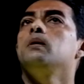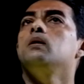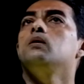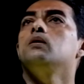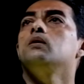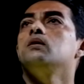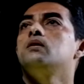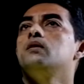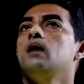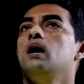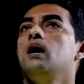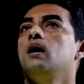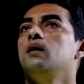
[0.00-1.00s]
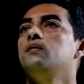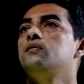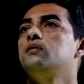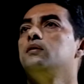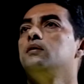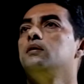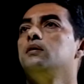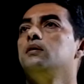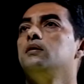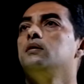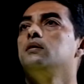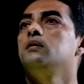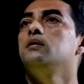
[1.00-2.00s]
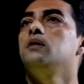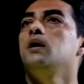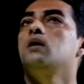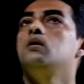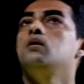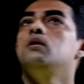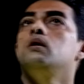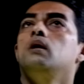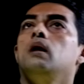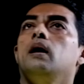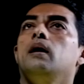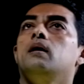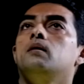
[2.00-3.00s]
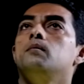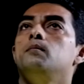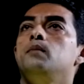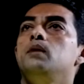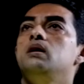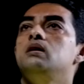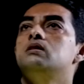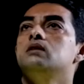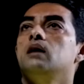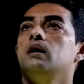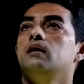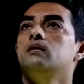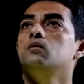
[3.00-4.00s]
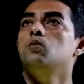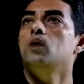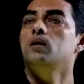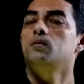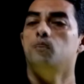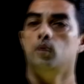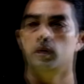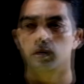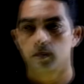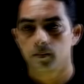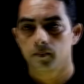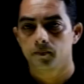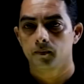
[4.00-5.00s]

on a graph, they could like meet at one point.